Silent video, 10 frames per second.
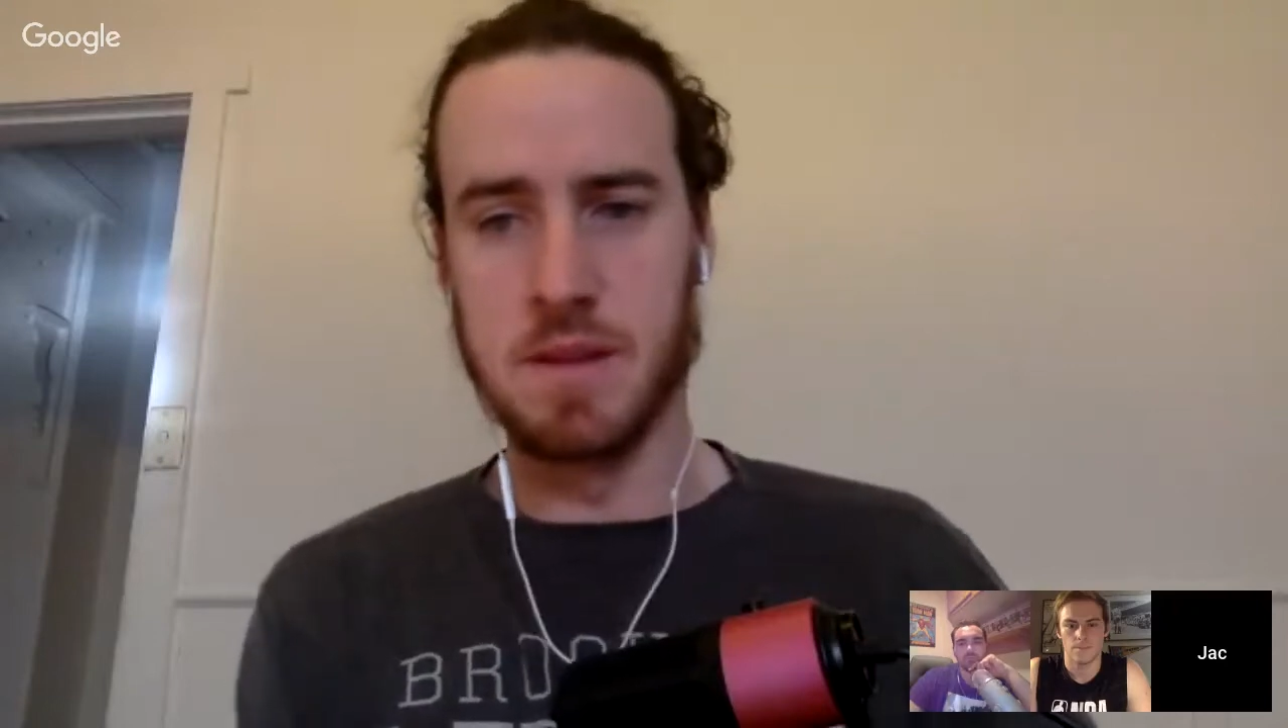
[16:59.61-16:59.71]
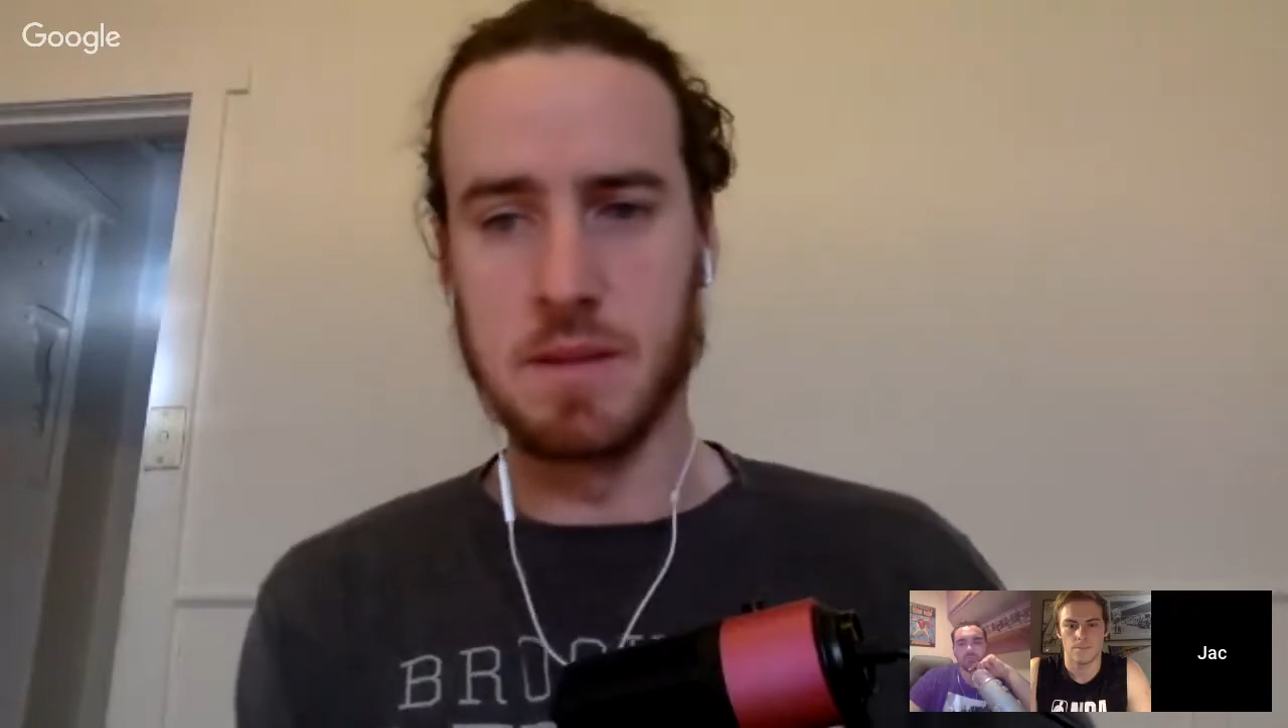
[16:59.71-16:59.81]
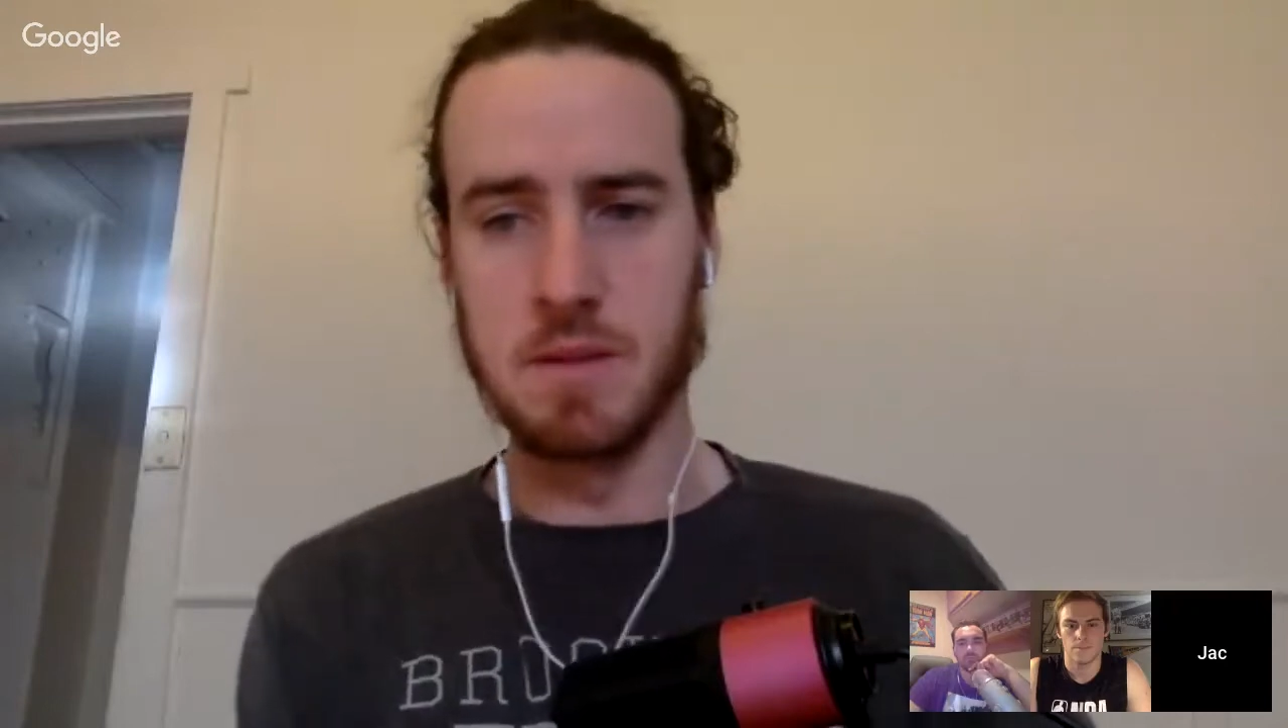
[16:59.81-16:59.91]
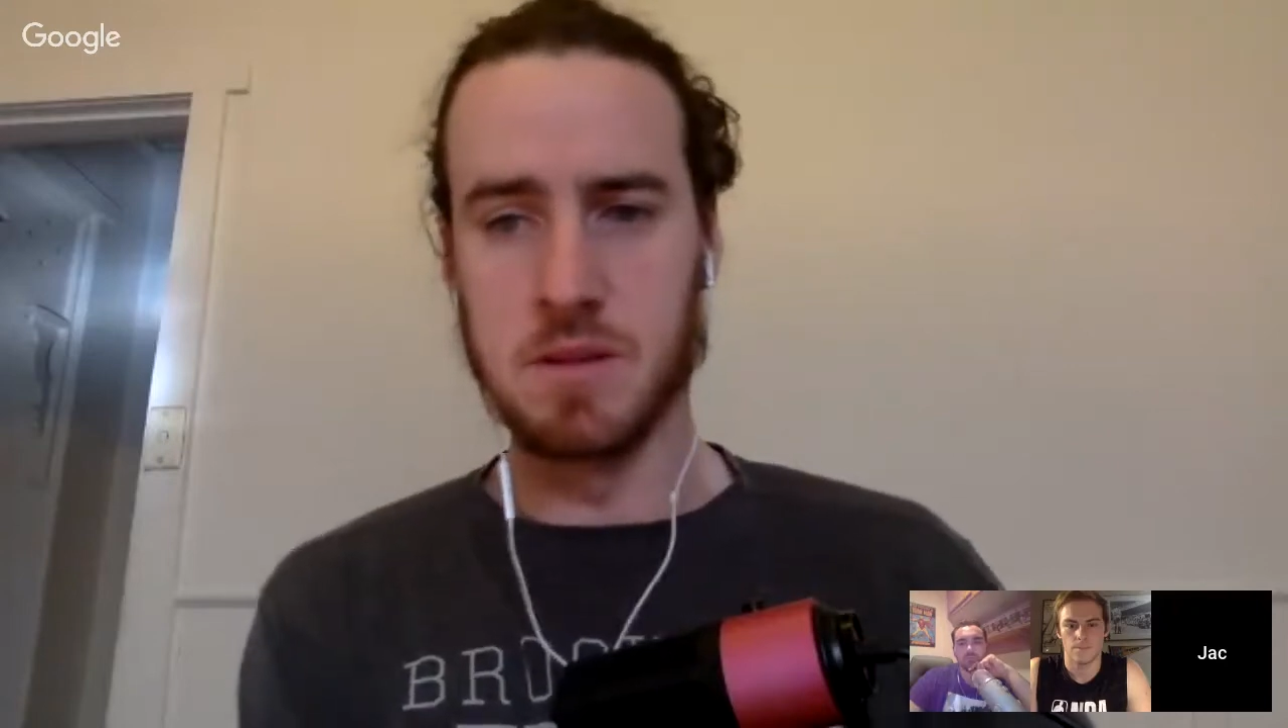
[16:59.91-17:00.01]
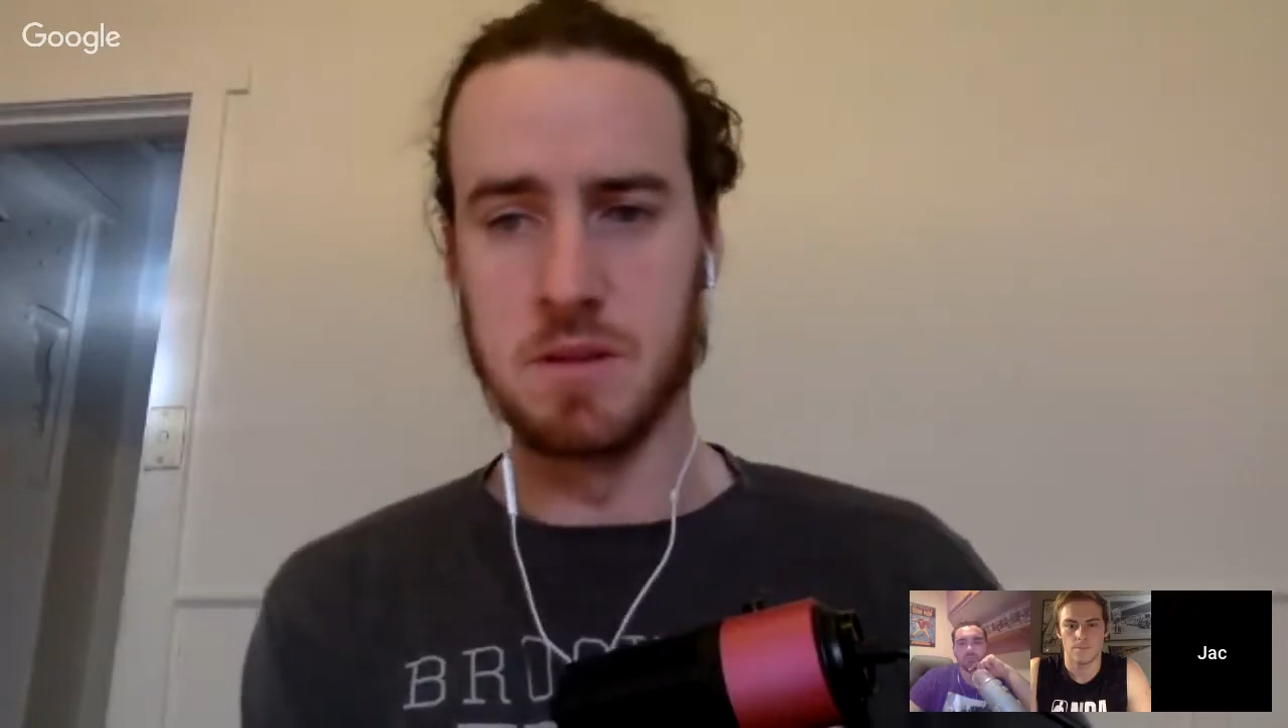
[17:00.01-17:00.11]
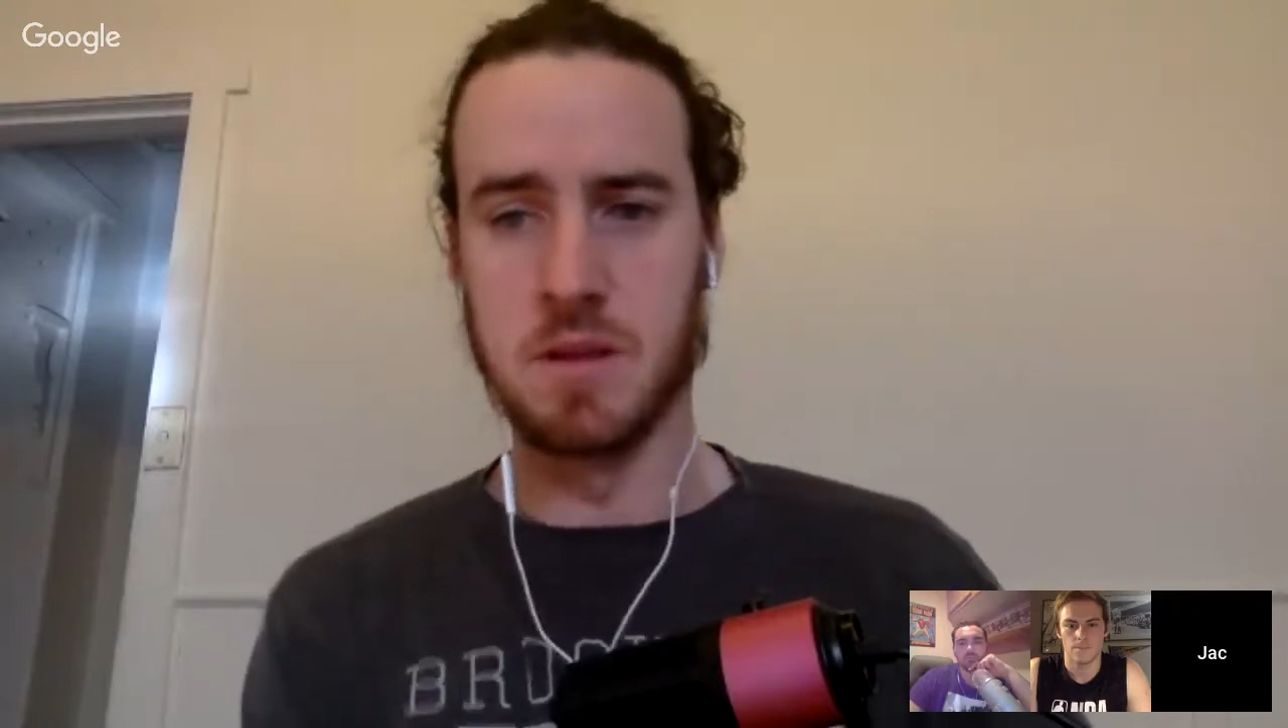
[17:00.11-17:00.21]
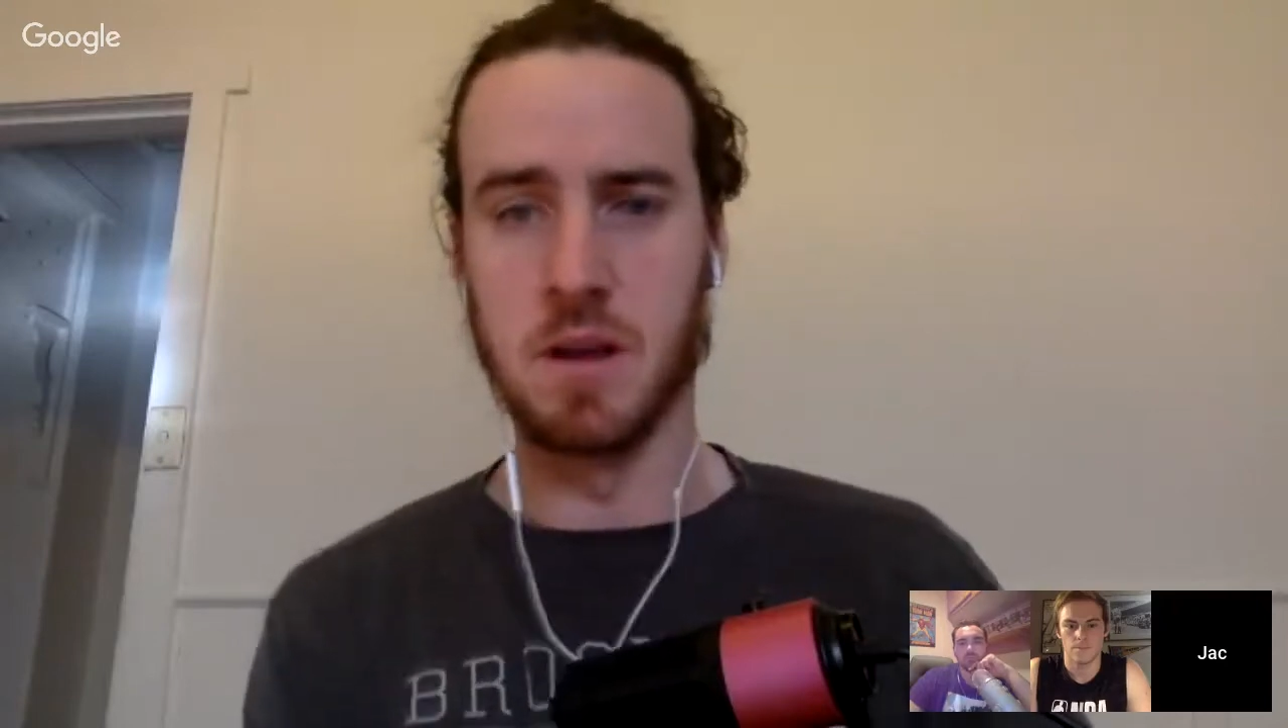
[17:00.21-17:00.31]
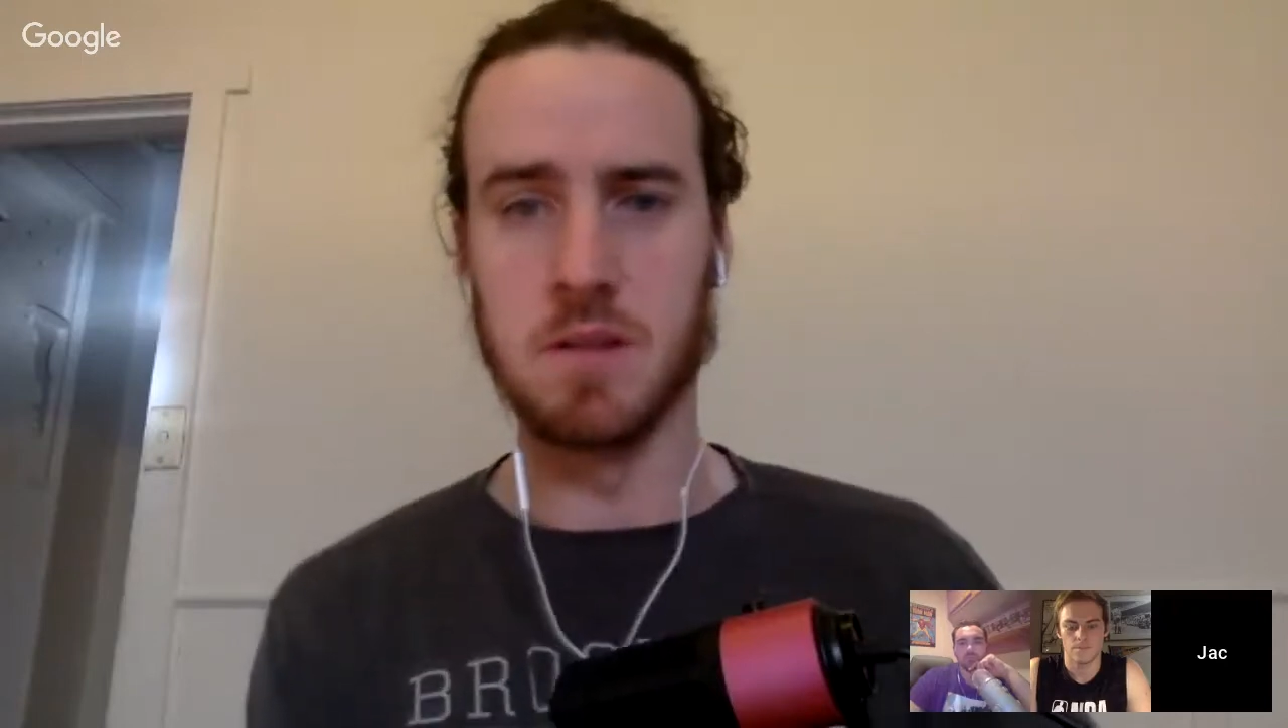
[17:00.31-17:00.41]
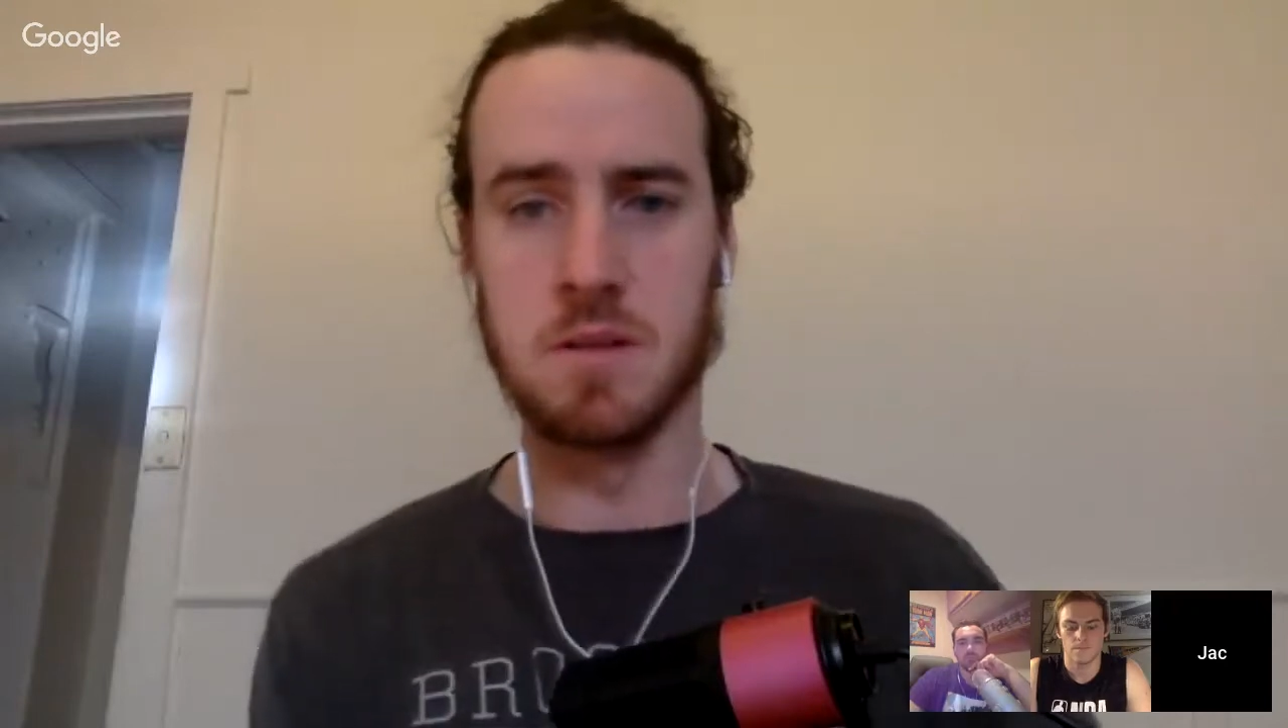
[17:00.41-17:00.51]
thing we sort of